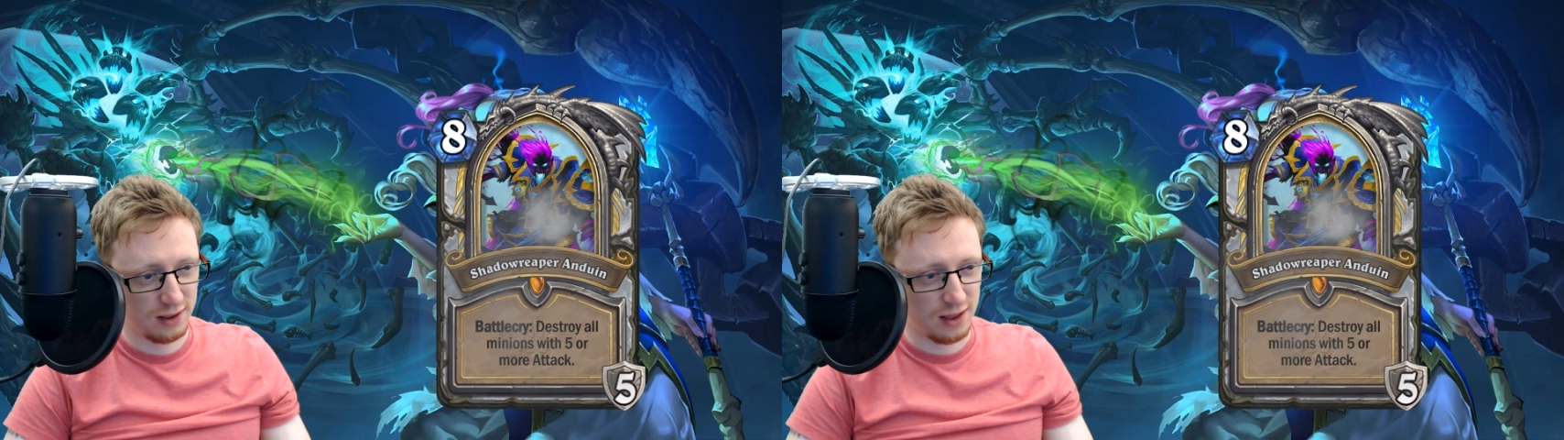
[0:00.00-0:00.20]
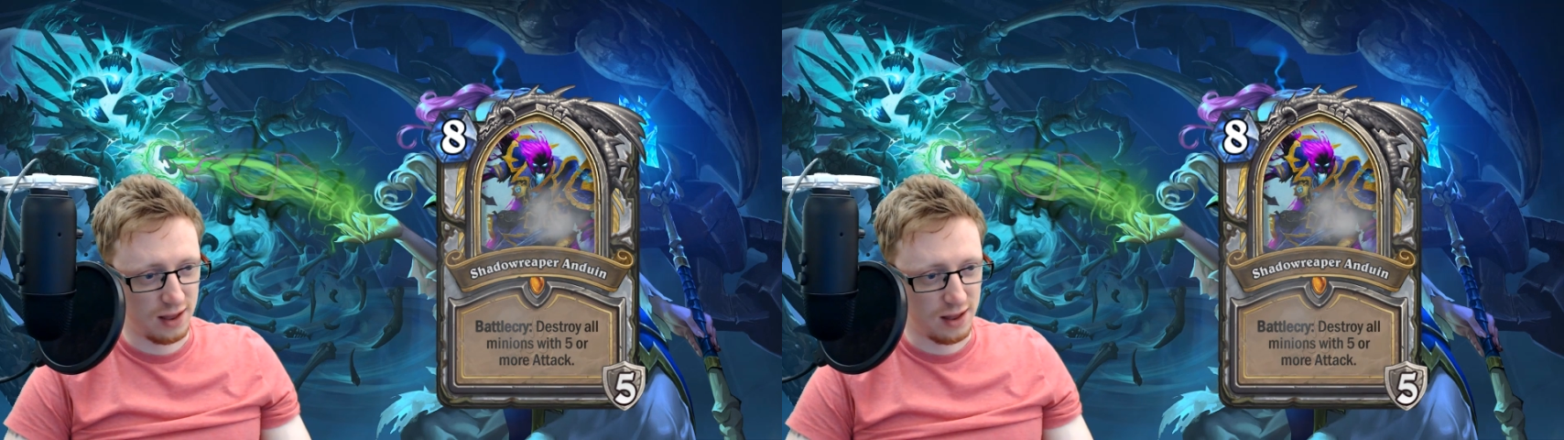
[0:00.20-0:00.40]

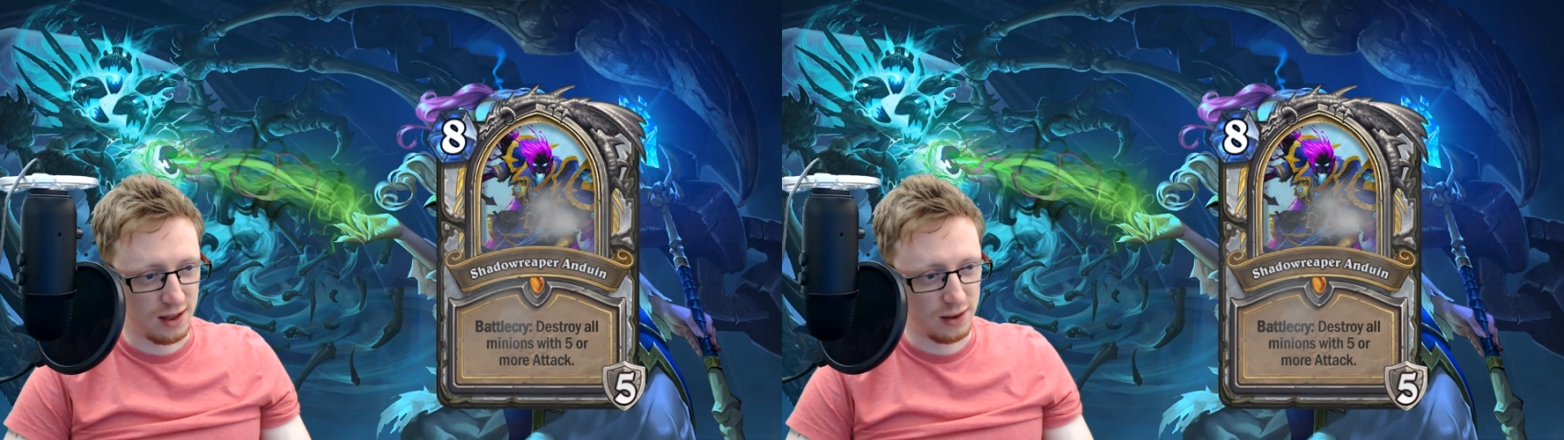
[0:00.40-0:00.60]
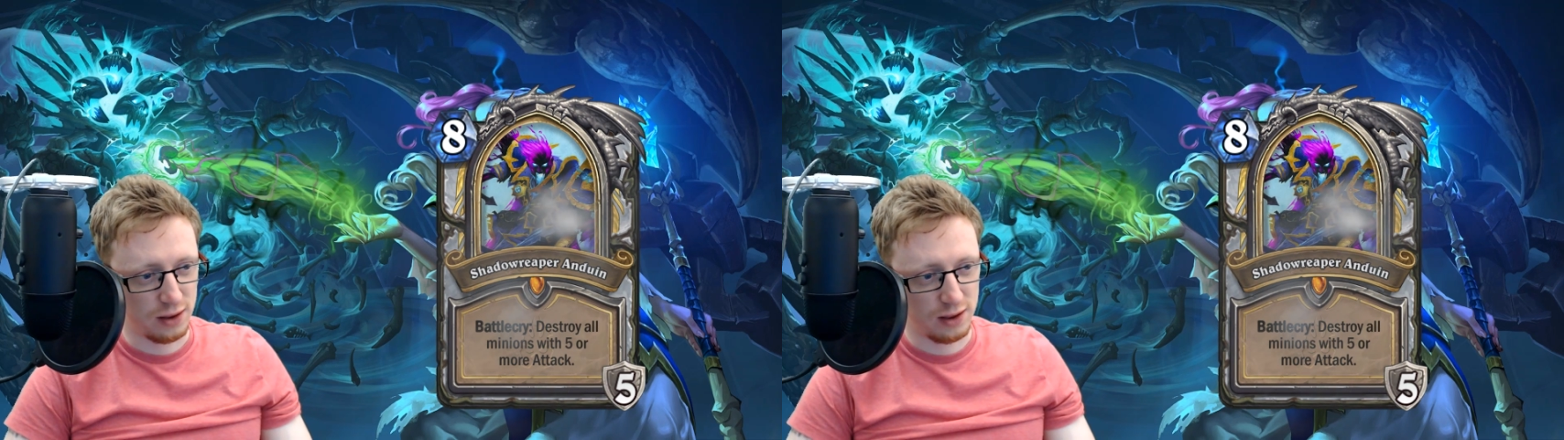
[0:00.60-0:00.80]

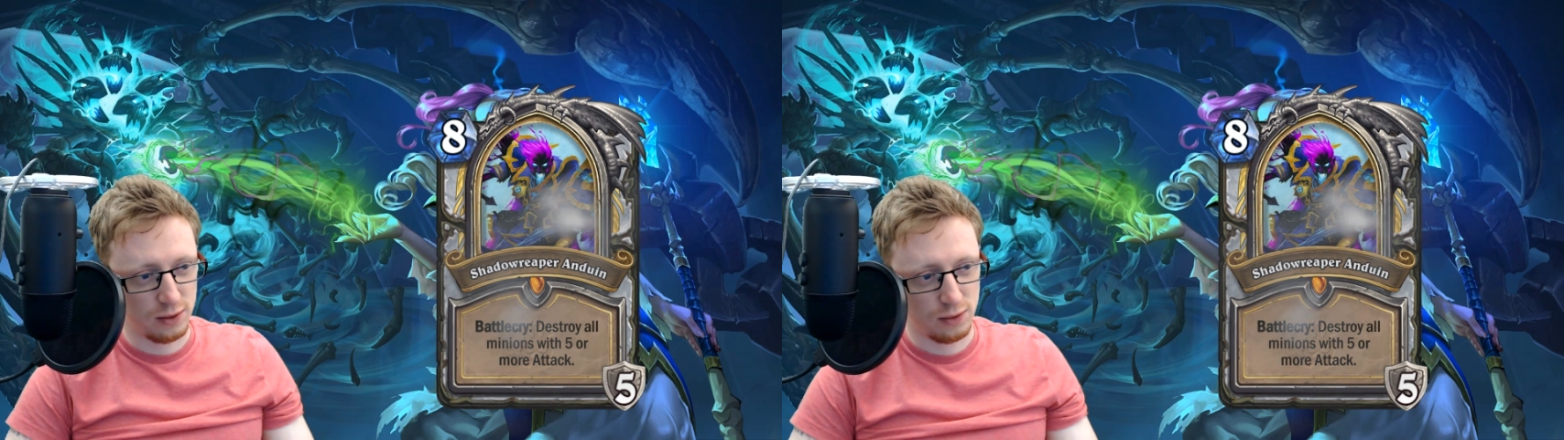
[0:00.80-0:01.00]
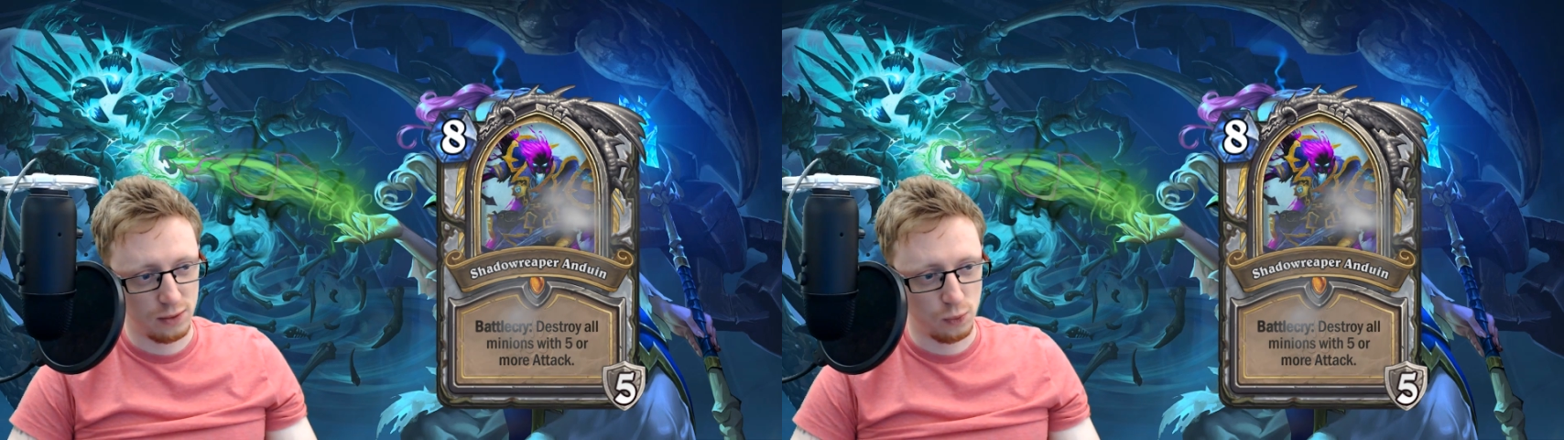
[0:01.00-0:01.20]

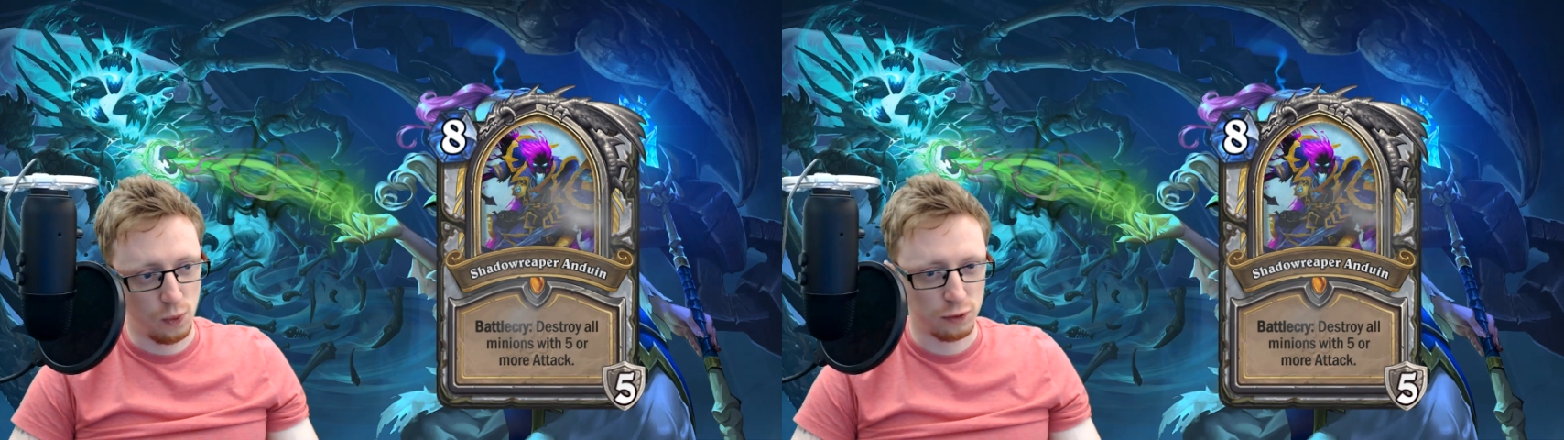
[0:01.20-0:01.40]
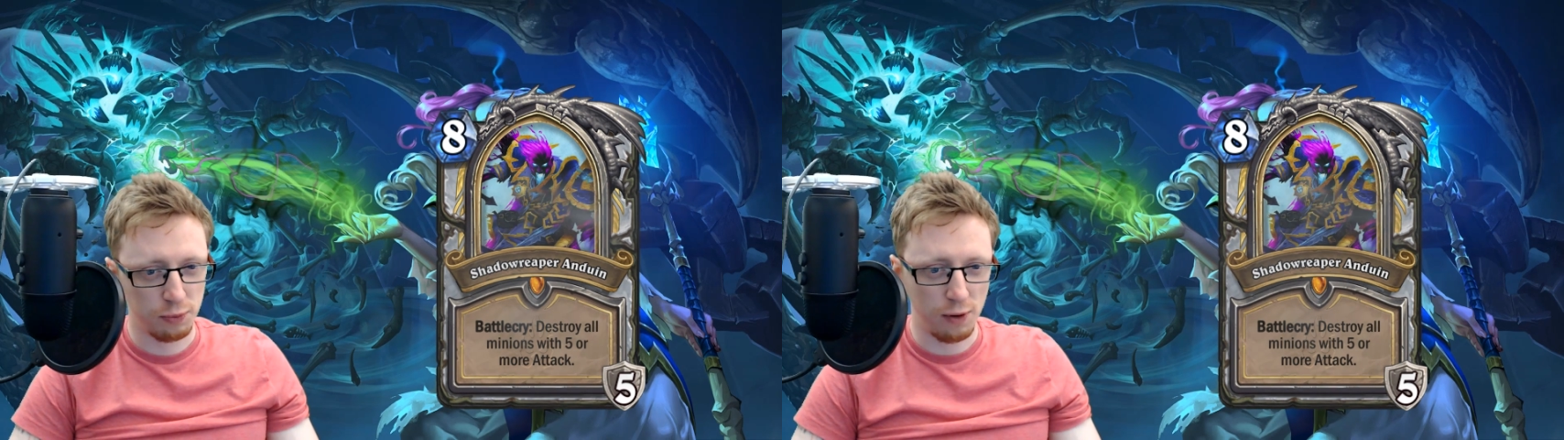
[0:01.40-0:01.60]

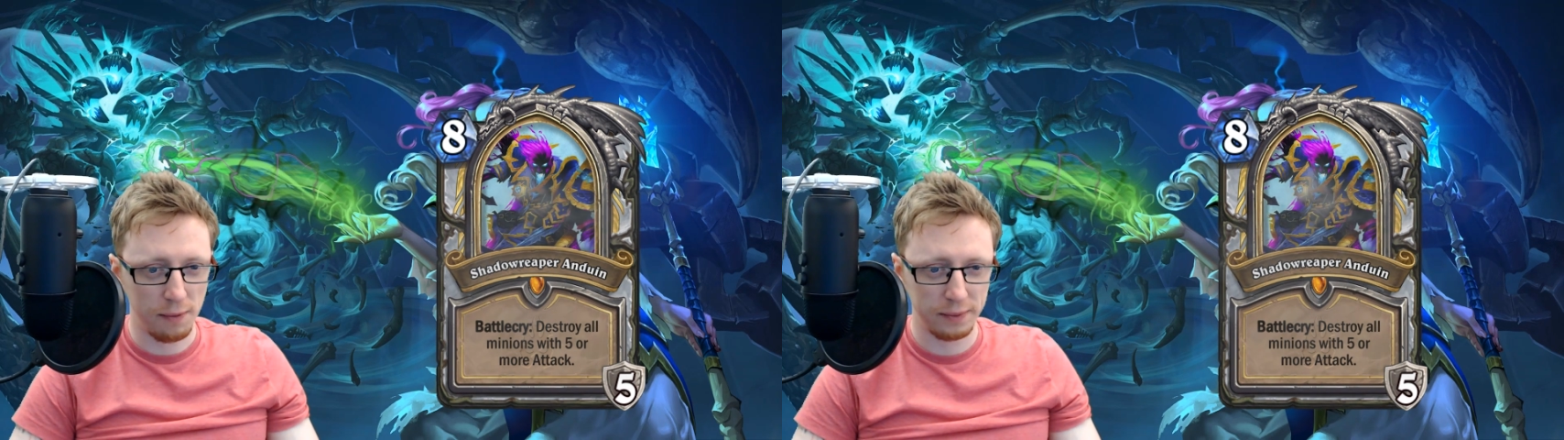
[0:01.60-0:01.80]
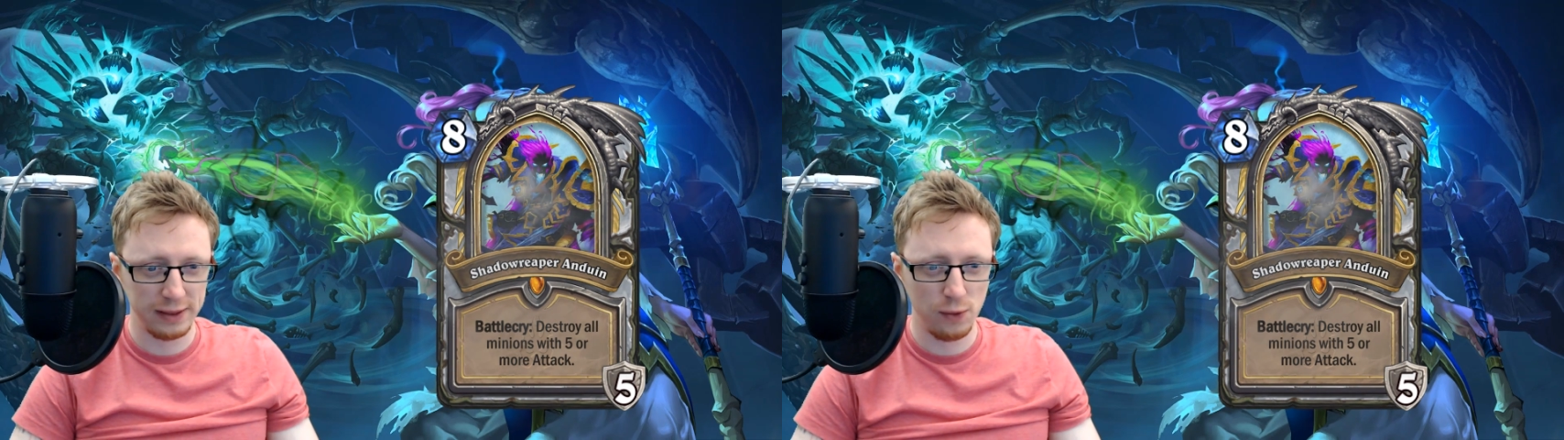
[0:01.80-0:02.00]
was
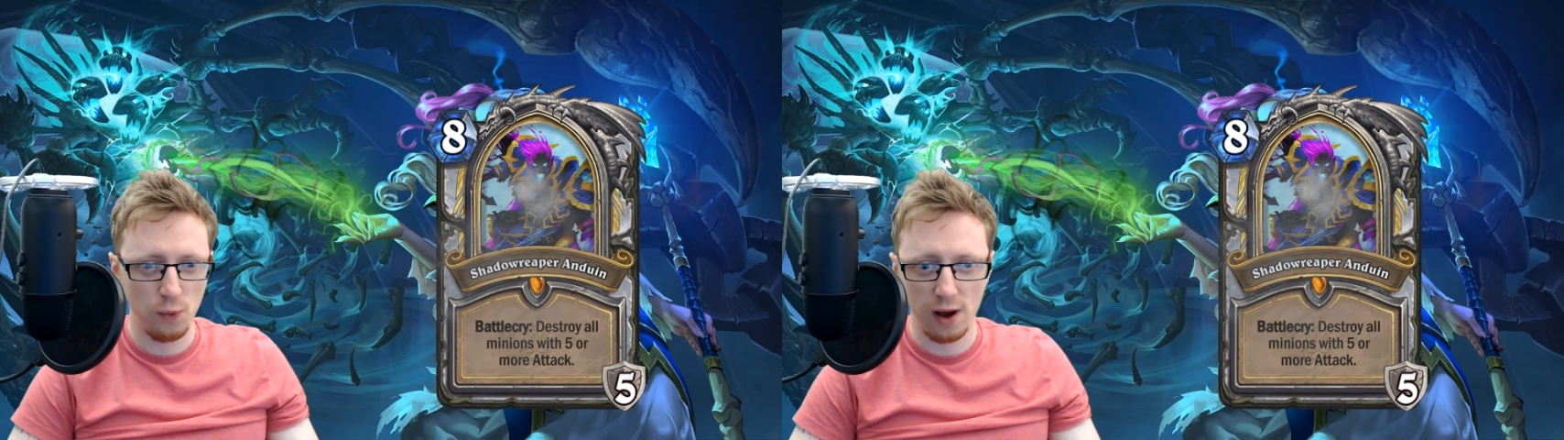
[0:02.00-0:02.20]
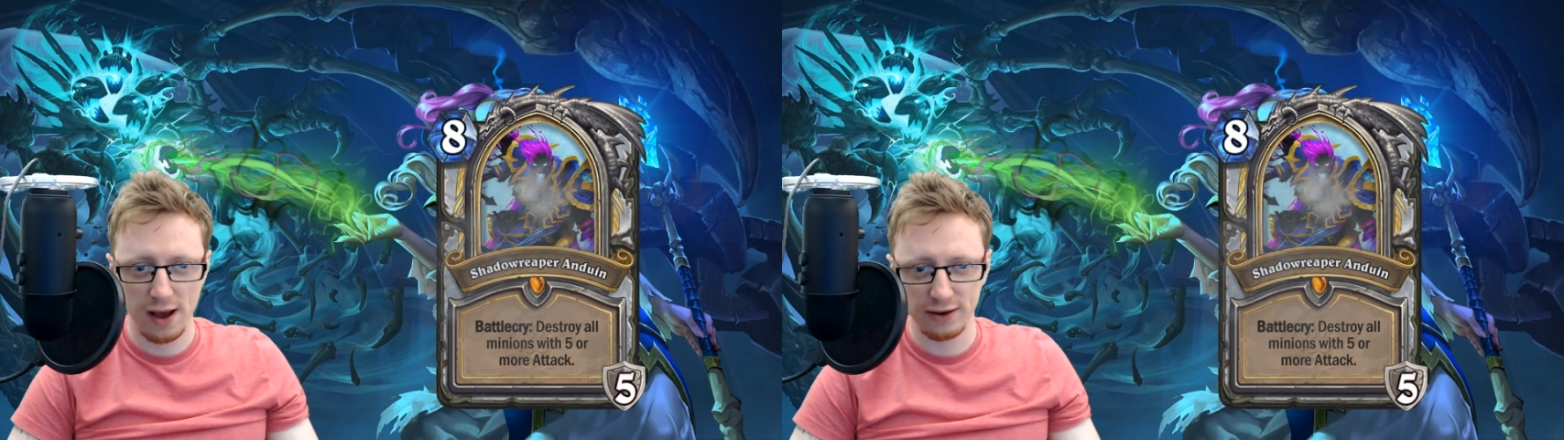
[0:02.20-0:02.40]
probably the
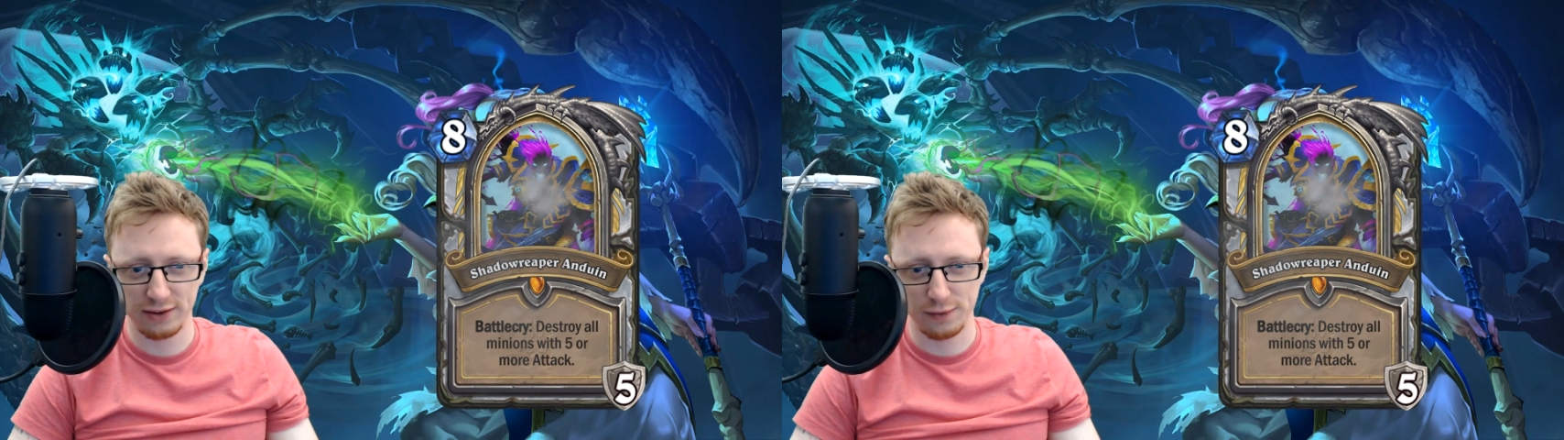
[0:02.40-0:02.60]
worst